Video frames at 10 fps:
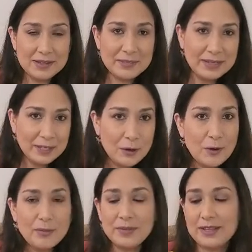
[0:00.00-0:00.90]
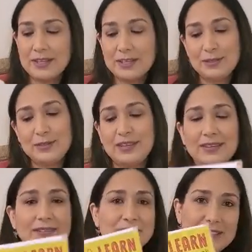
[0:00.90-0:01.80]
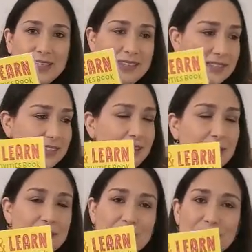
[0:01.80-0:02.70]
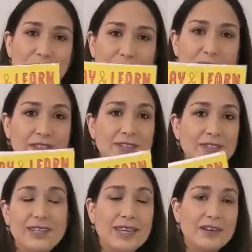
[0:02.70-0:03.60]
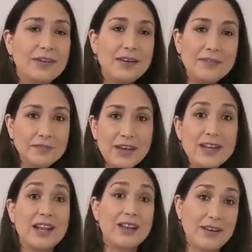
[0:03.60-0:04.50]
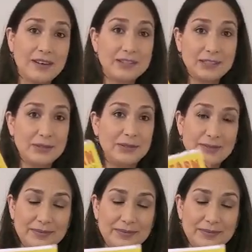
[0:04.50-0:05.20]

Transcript: them at home, you can see these kind of books and you, they can have fun and learn too.